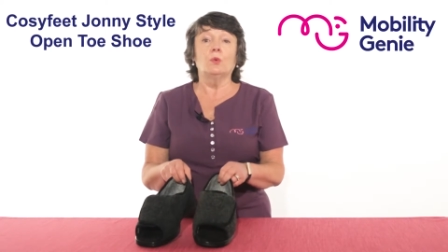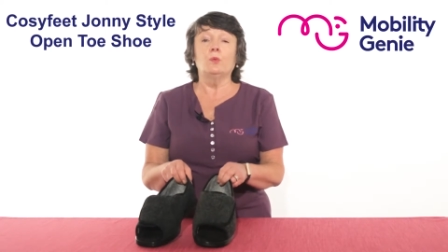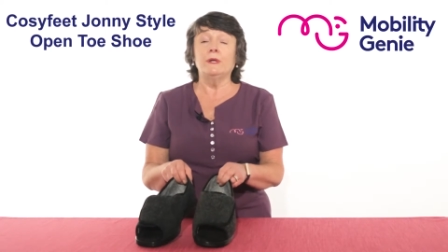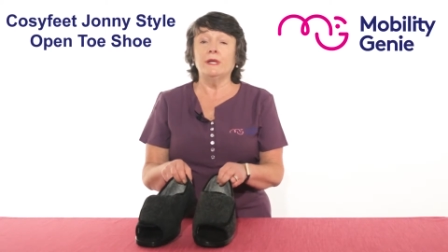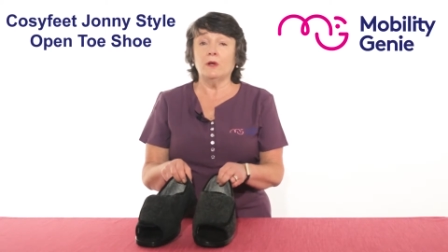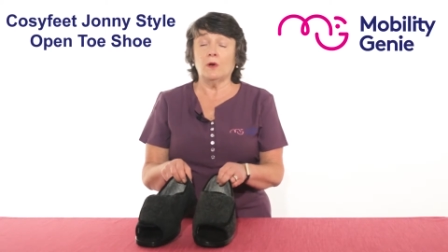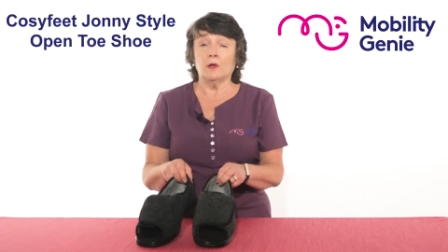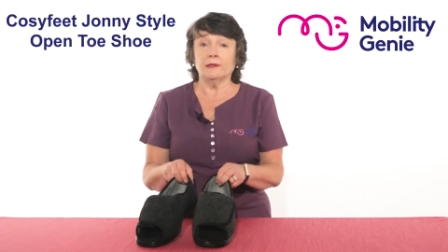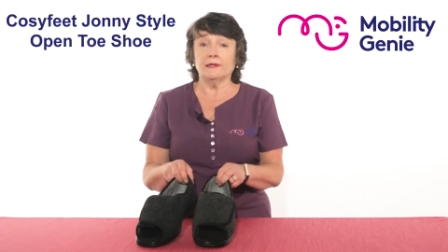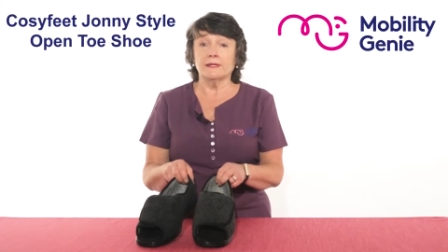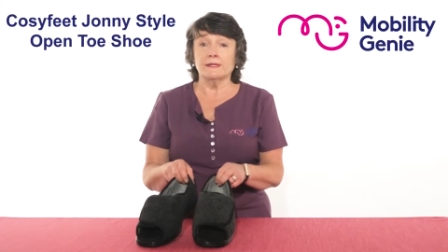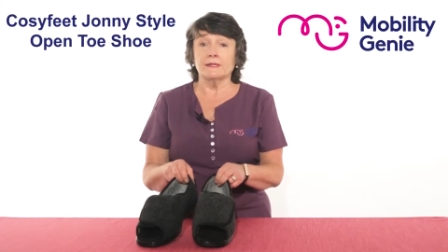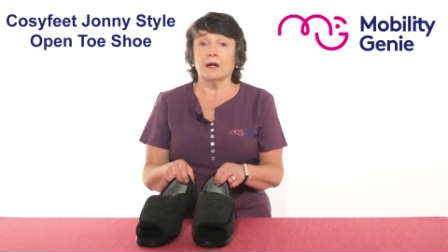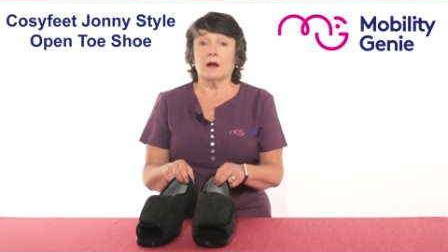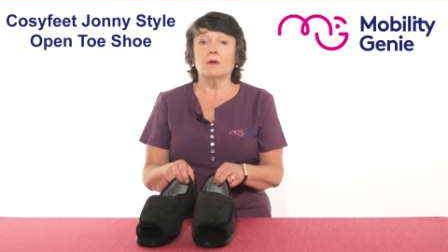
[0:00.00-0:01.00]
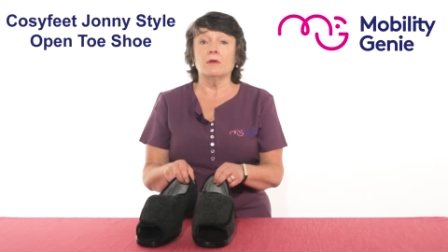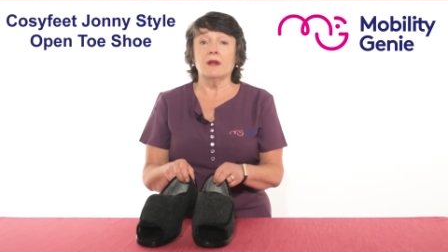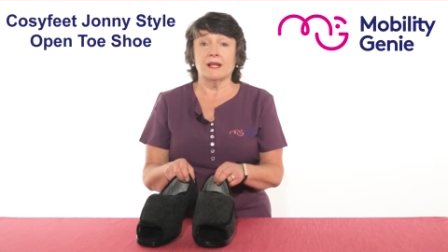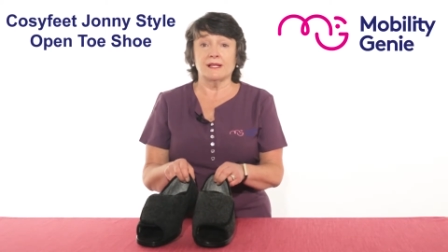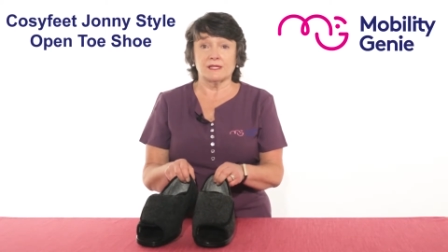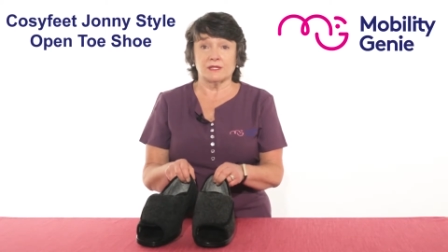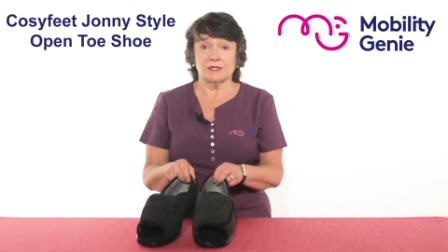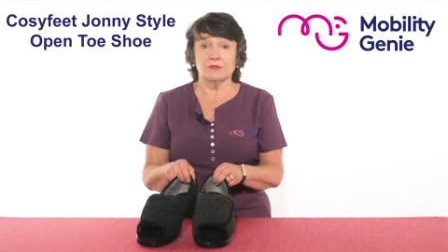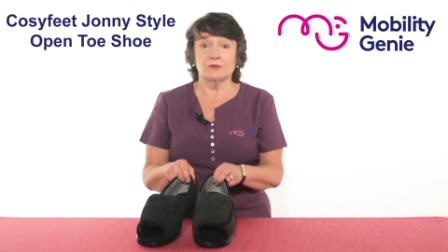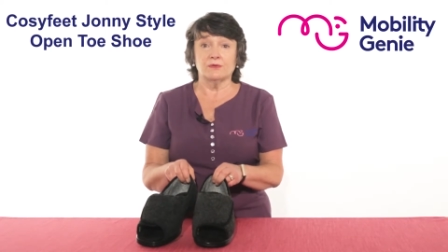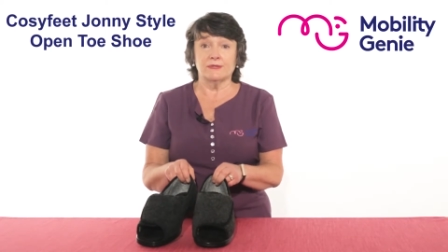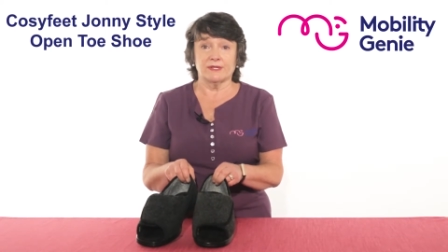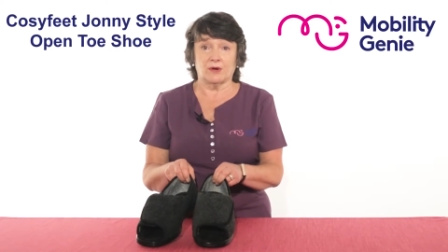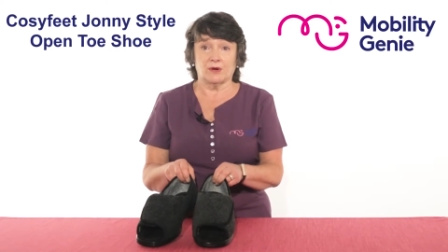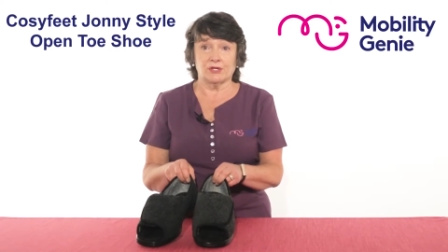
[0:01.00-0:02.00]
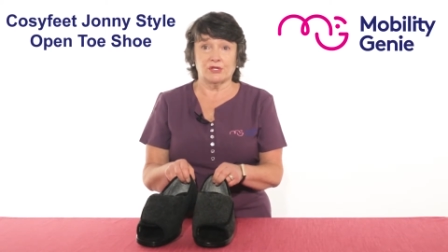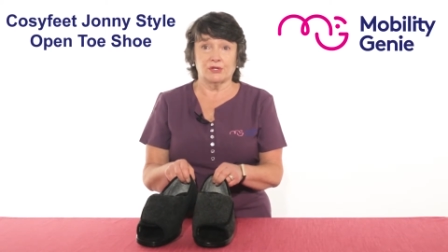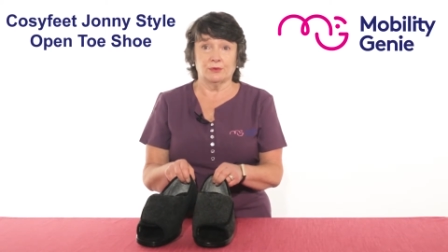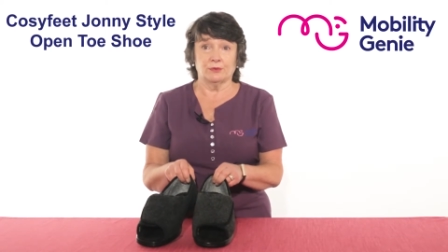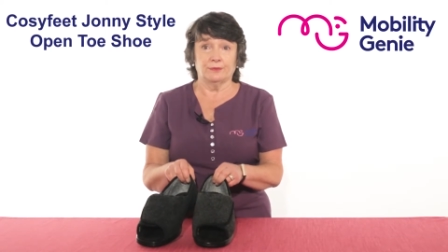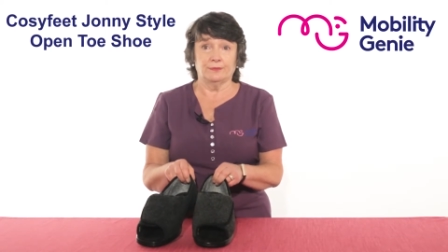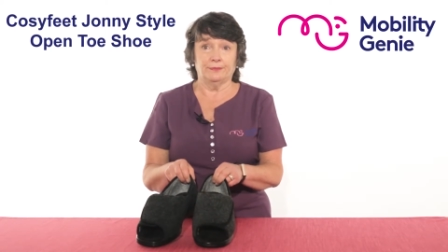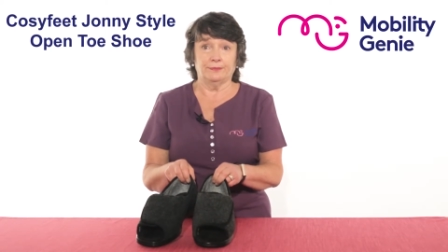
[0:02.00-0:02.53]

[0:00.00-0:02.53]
We call this our last resort shoe.